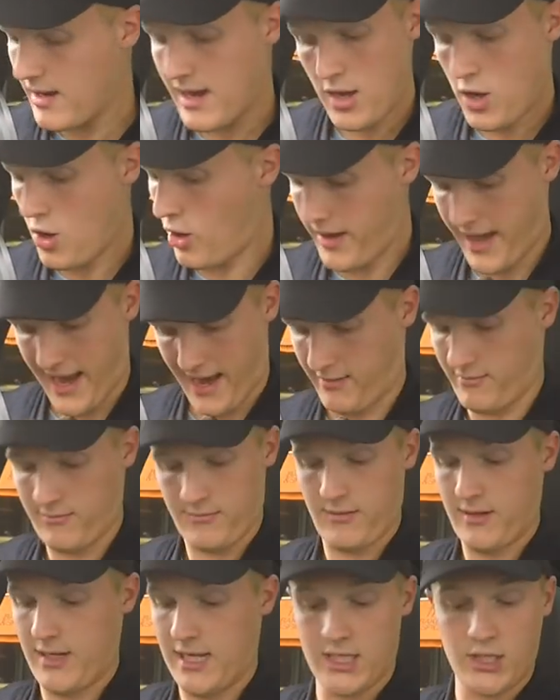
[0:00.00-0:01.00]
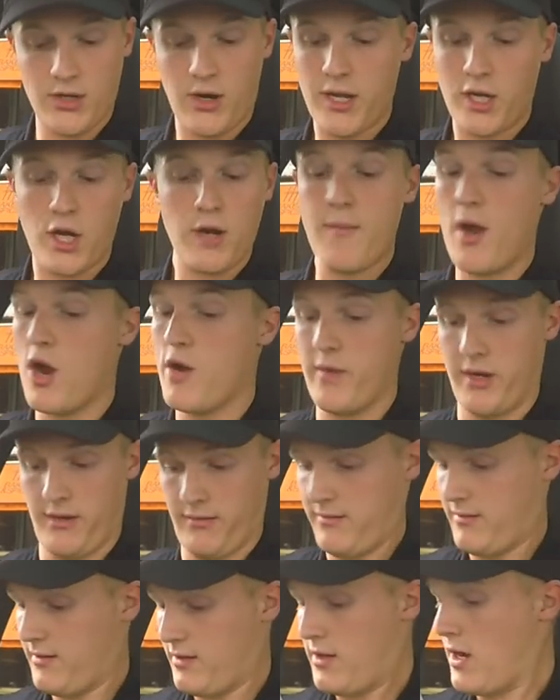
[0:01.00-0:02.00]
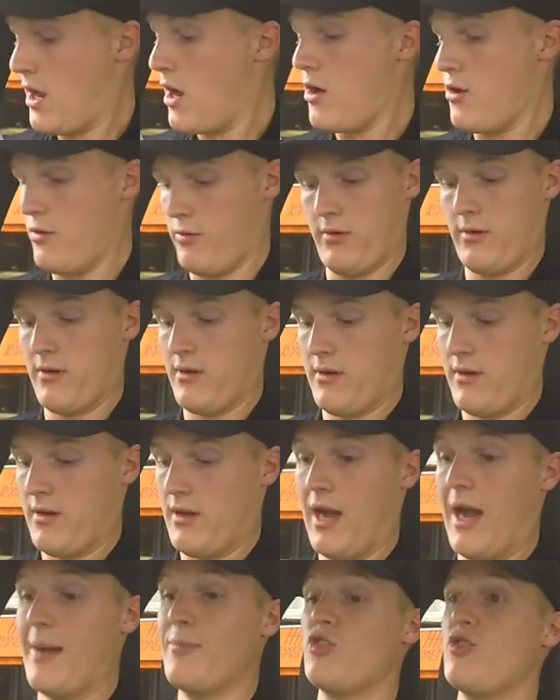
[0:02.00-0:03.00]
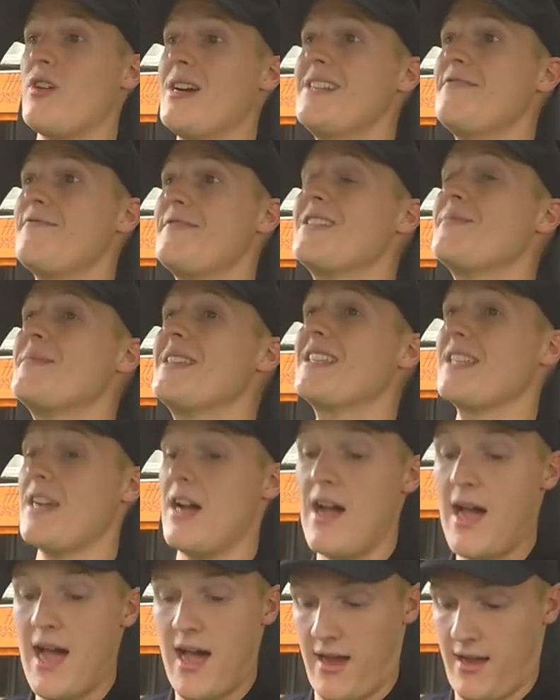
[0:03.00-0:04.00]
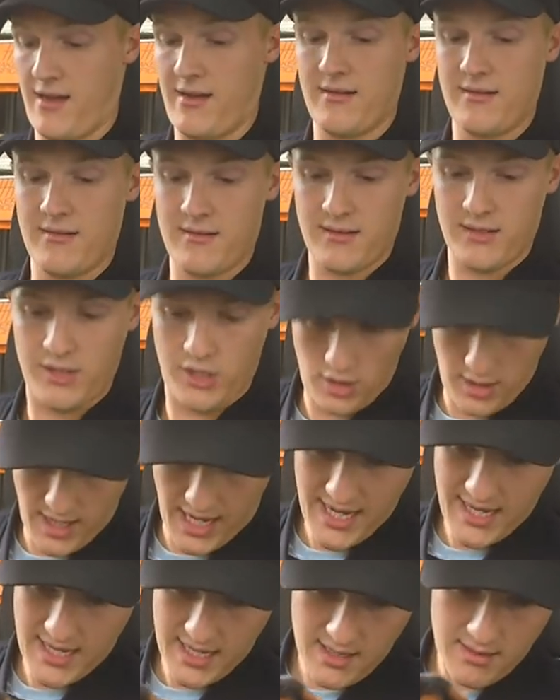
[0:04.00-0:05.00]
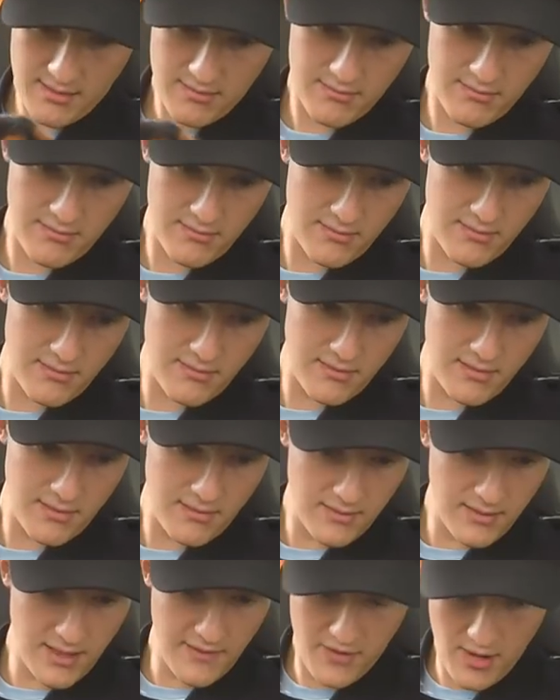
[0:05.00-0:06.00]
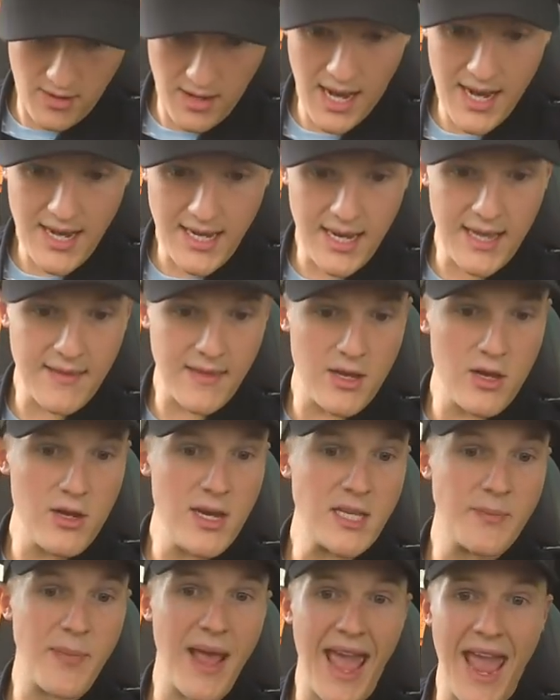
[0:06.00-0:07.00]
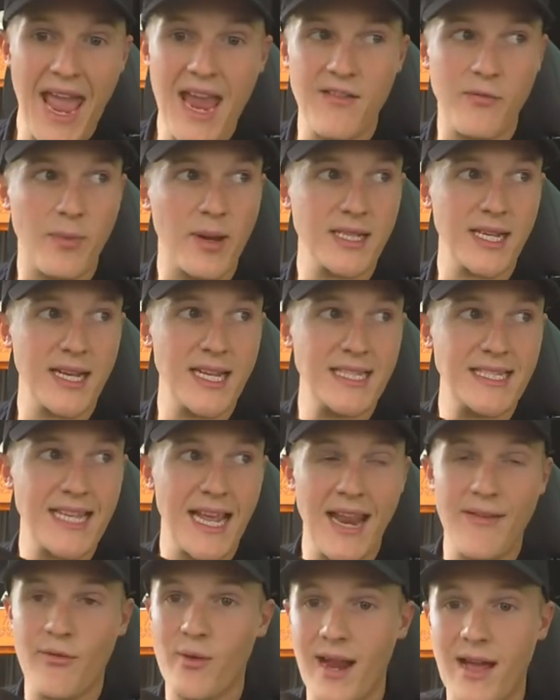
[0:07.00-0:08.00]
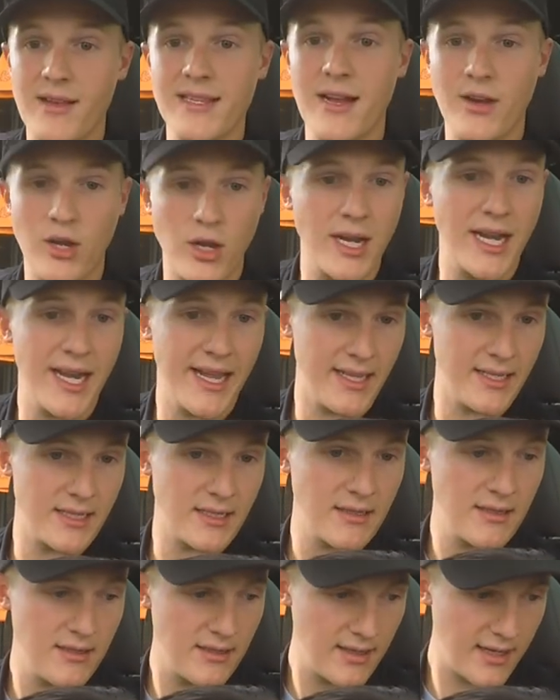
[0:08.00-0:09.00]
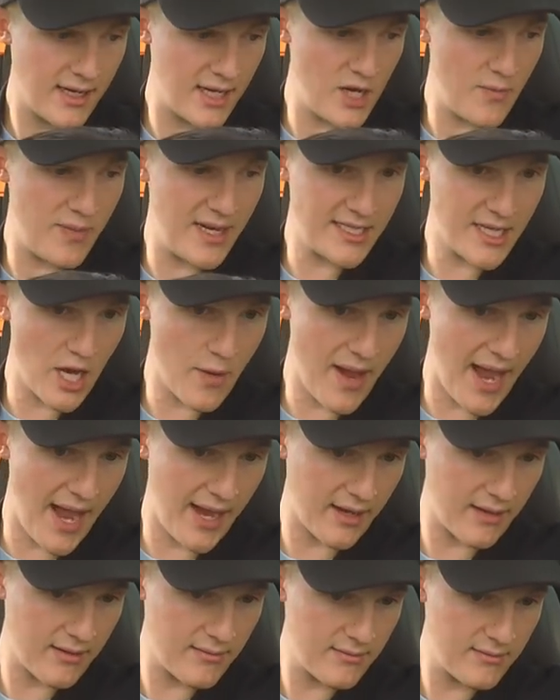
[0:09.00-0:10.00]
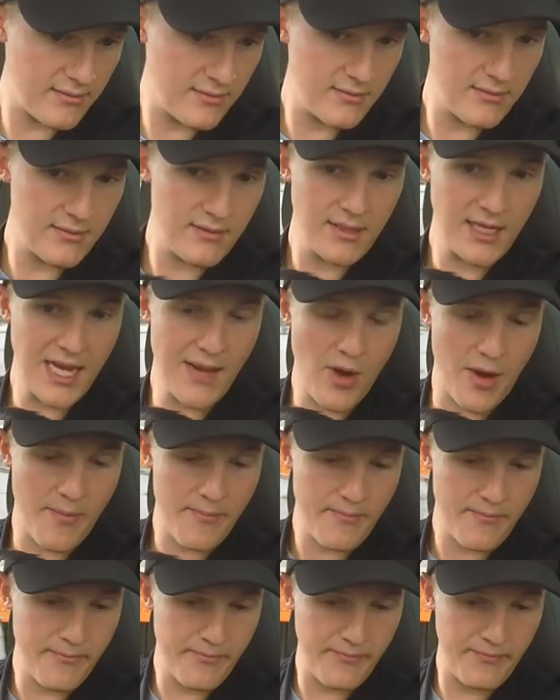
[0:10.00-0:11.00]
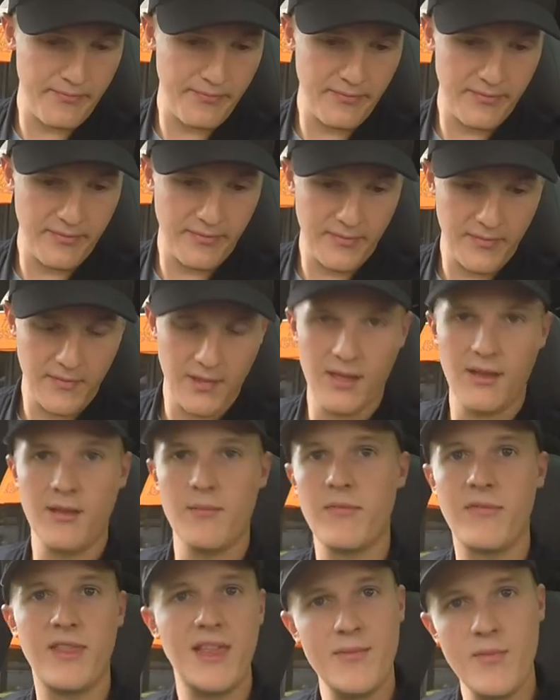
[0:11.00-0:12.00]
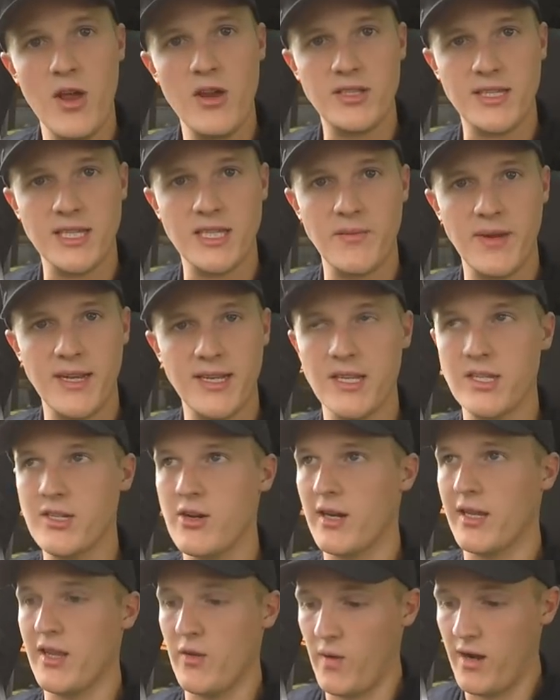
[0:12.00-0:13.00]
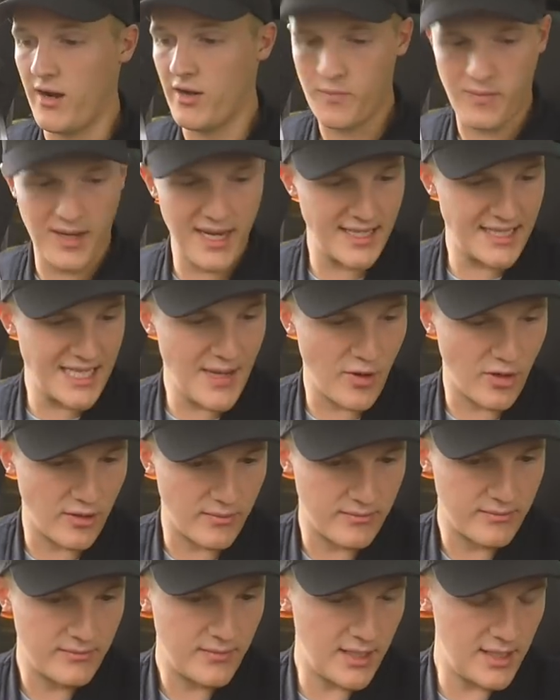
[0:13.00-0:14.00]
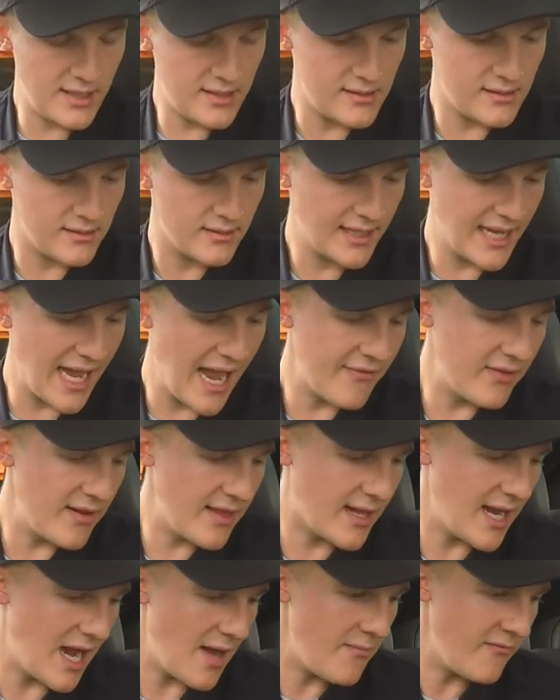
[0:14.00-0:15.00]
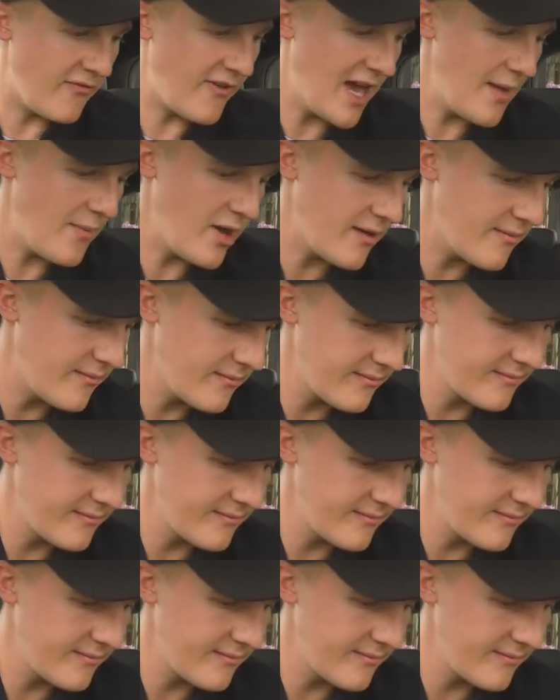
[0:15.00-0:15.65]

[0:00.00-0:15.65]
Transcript: Not now. It's not a good moment. No. I'm trying to film this car. Do you like it? If you like it, then you need to behave, because I need to tell everyone else how good it is. Can you please go back? Come on. The most disobedient dog in the world. Please, Sybil. Careful of the carbon fibre.